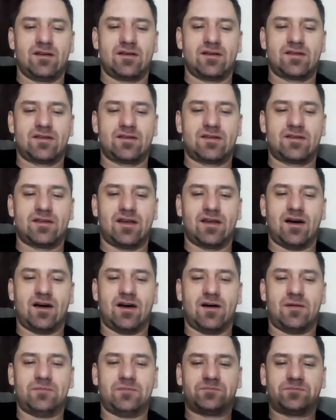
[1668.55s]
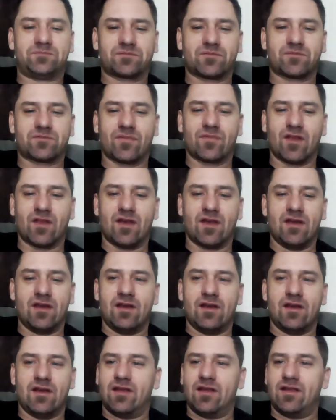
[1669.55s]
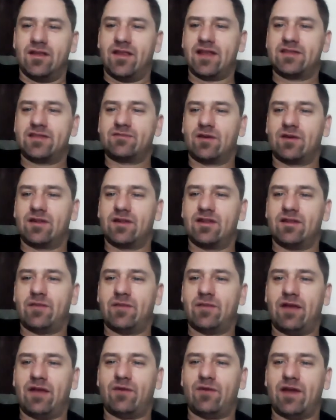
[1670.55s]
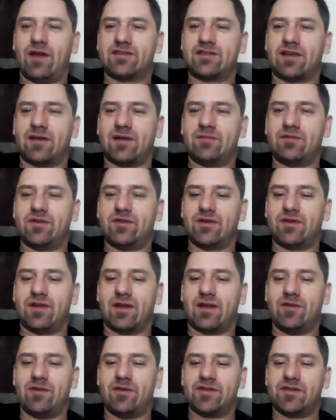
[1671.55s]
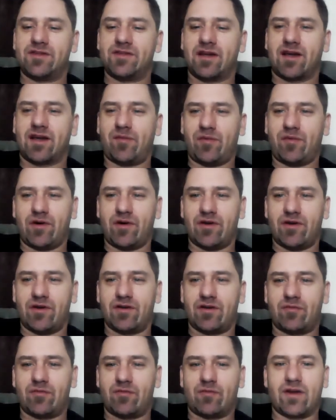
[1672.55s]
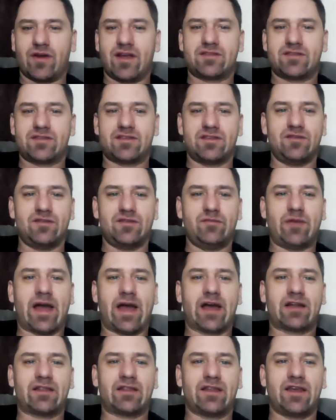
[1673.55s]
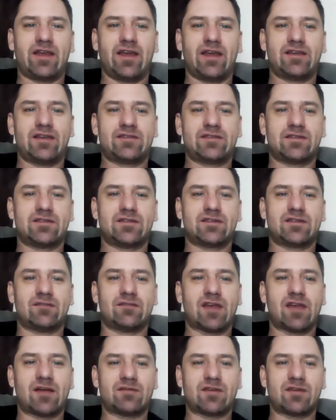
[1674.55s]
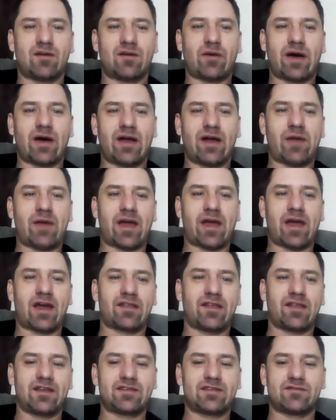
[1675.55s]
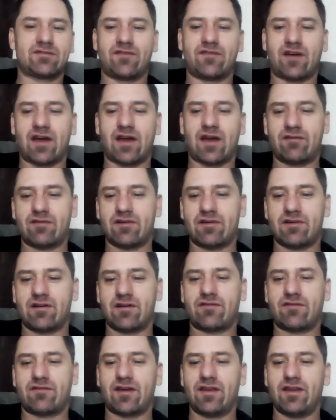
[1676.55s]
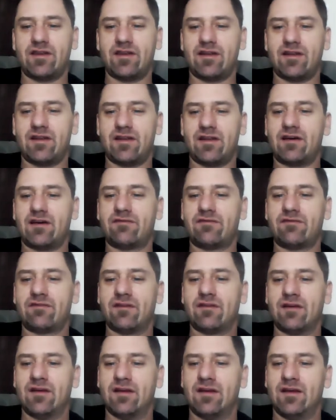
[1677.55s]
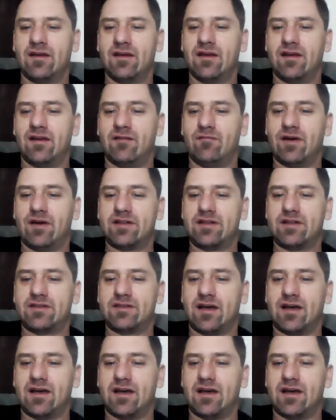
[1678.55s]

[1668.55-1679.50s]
So that's one of the main ways I'm doing it. I'm using a couple other ways to do backlinks, and sometimes I'll buy backlinks from Fiverr if I need enough. But